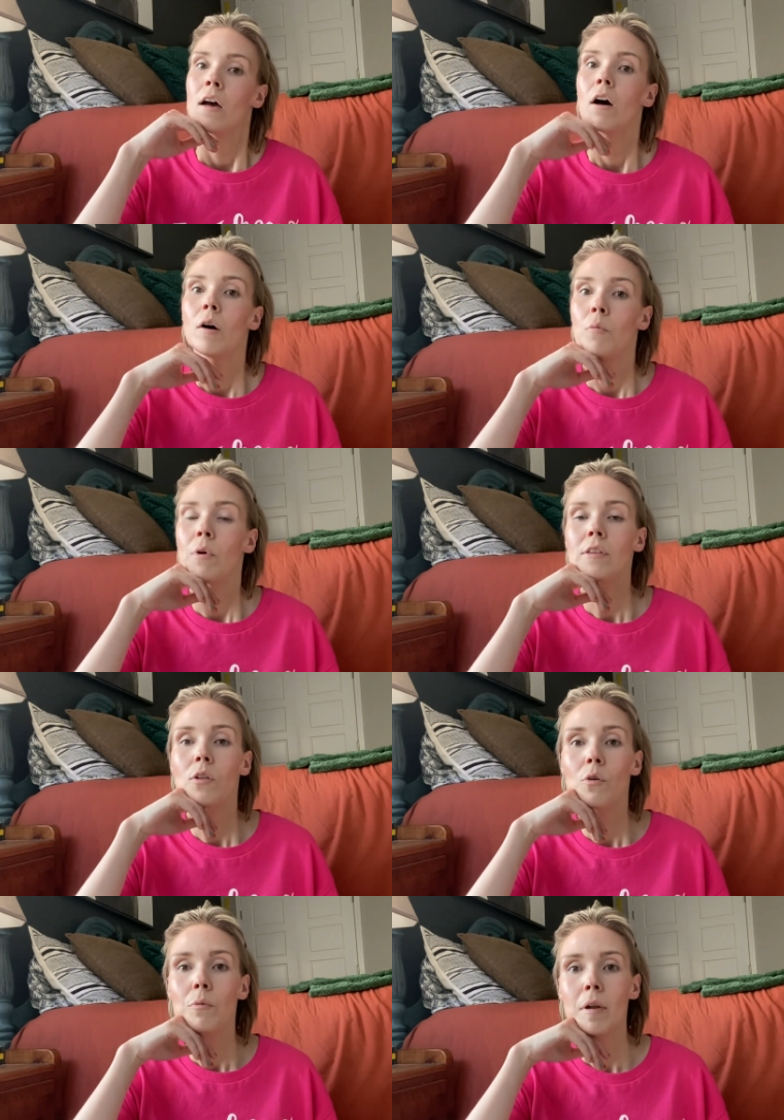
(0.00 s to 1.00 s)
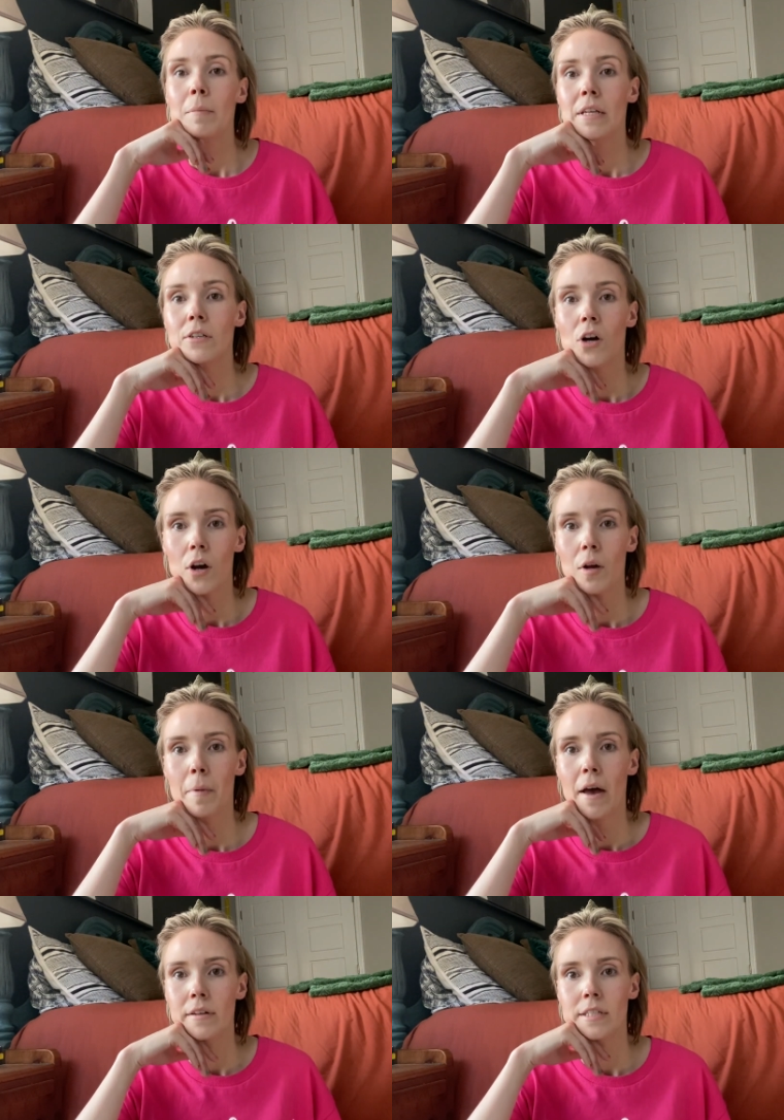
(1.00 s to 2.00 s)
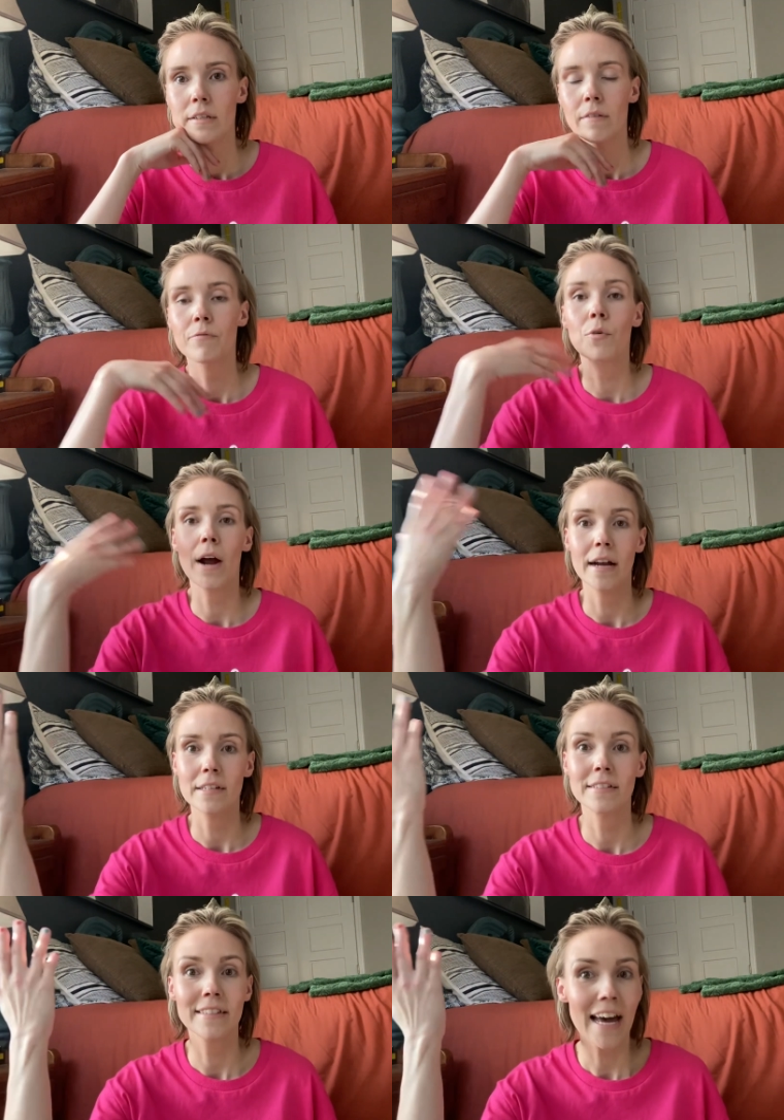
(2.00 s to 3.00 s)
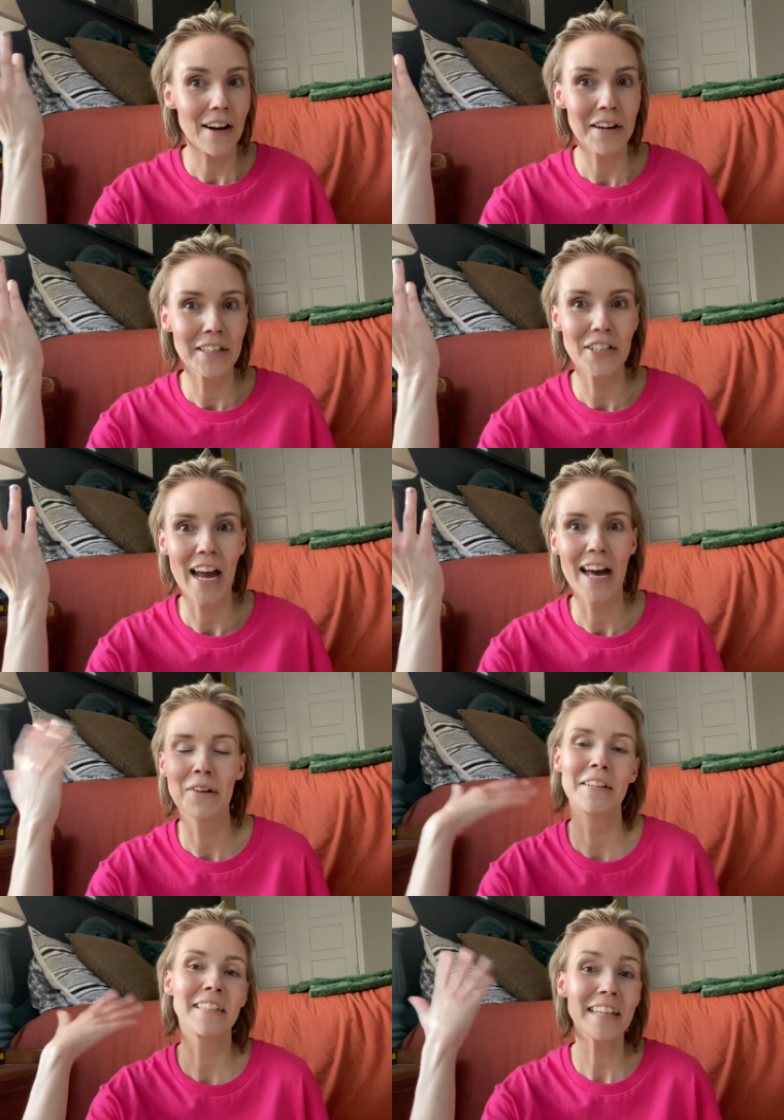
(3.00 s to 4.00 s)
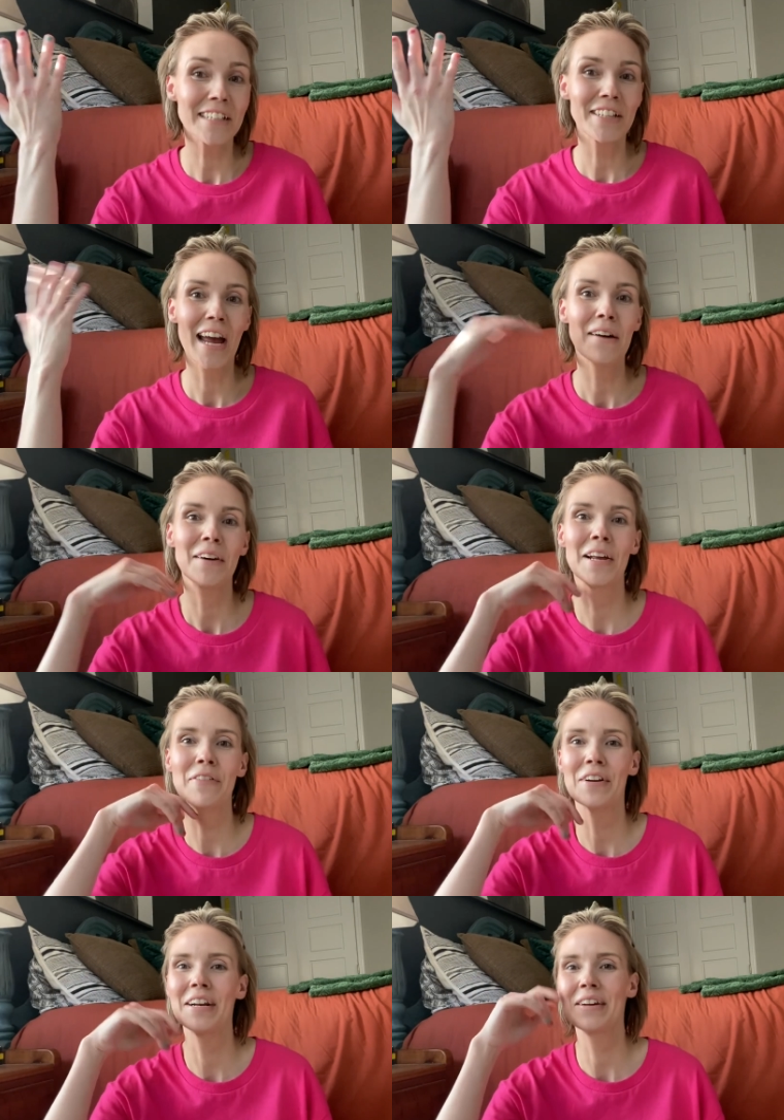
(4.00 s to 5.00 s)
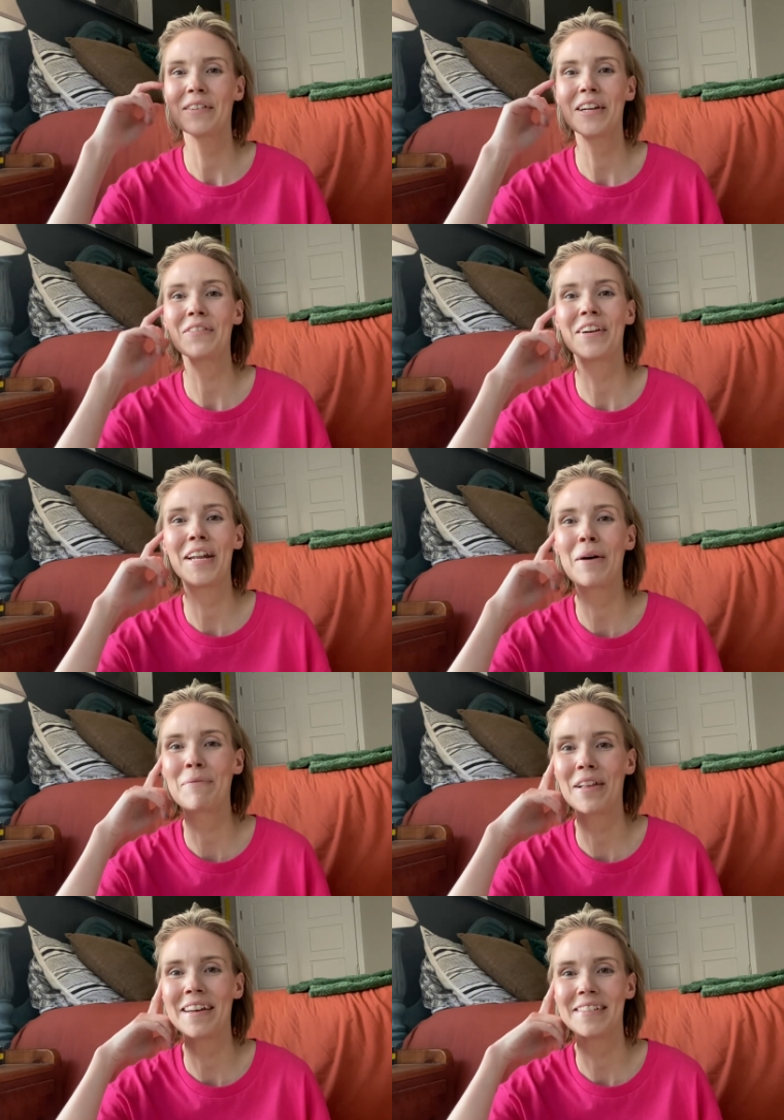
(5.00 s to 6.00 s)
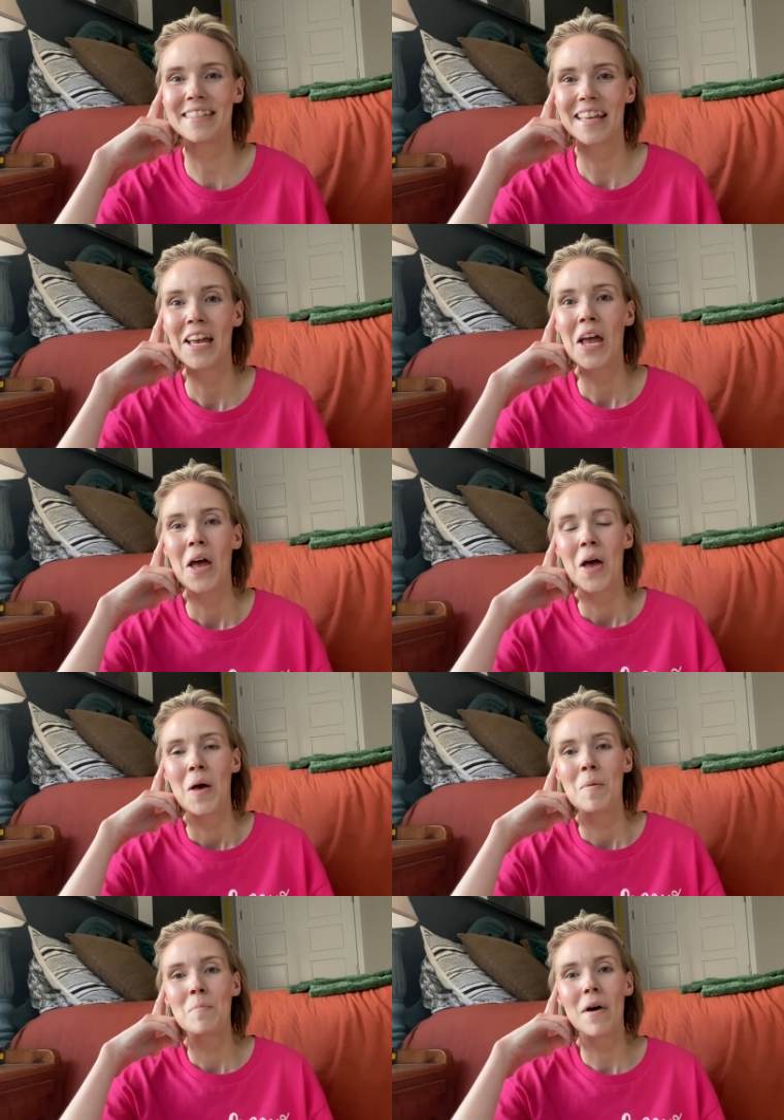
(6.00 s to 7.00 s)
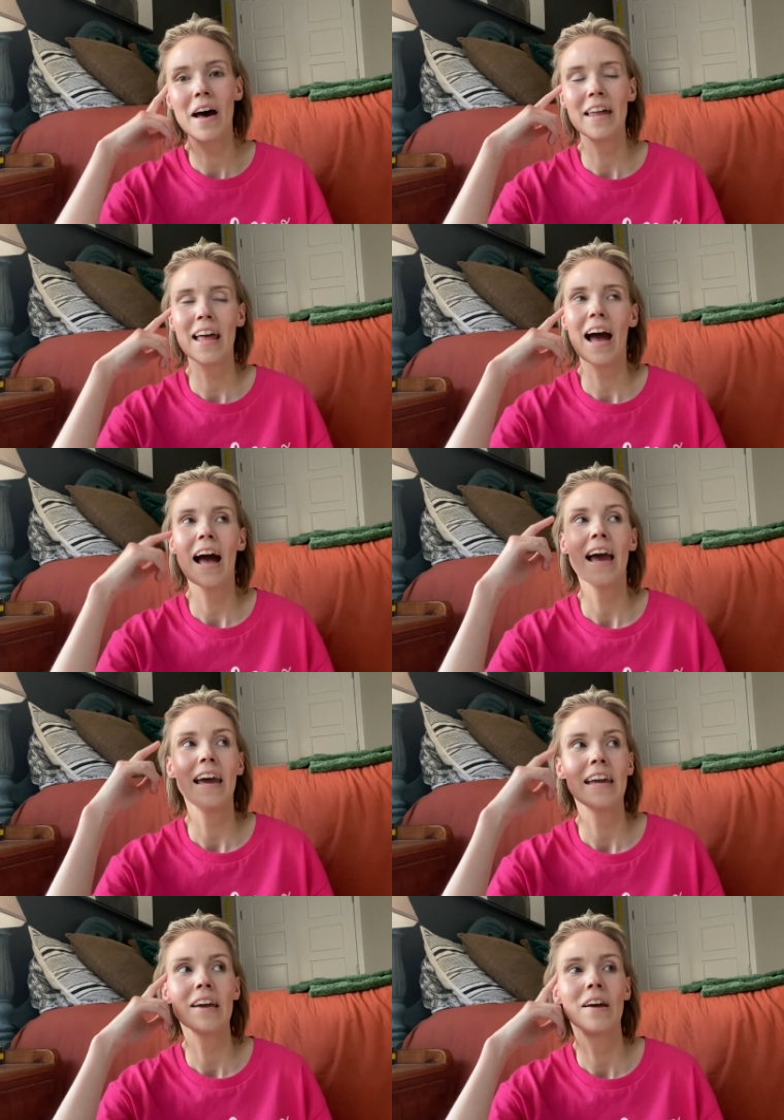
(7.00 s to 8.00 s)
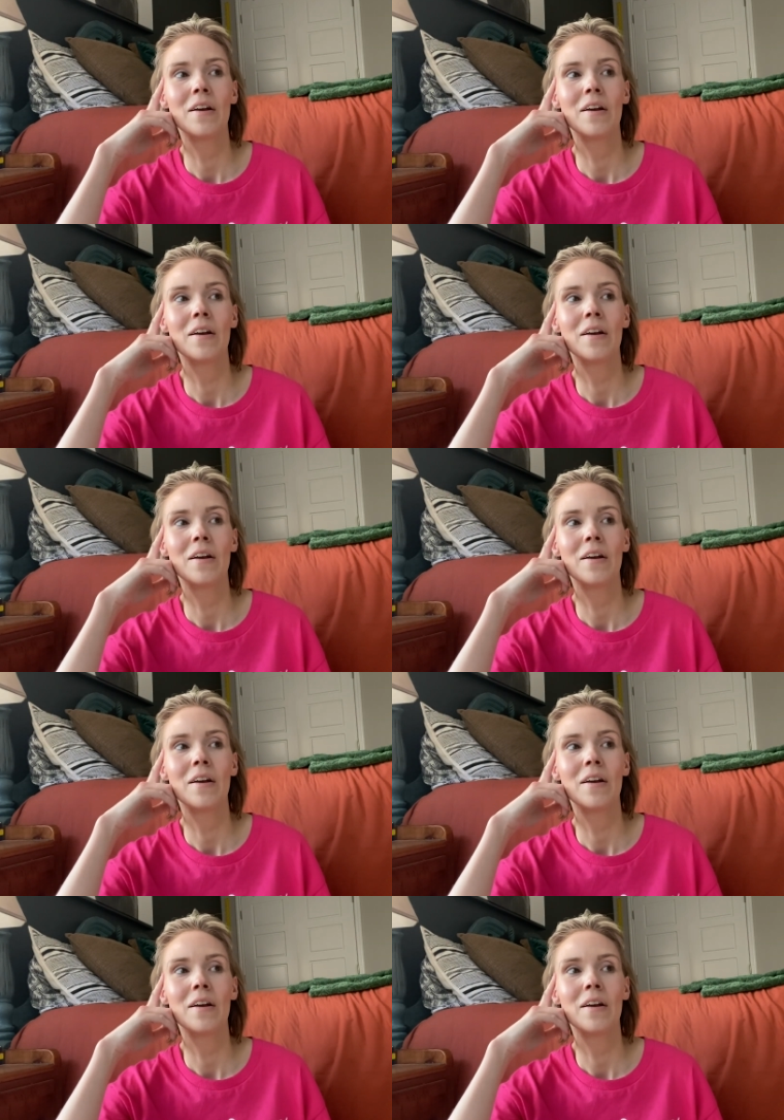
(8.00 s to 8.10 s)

the Lord wanted me to talk about for our Saturday chat or Sunday chat, whenever it uploads. But I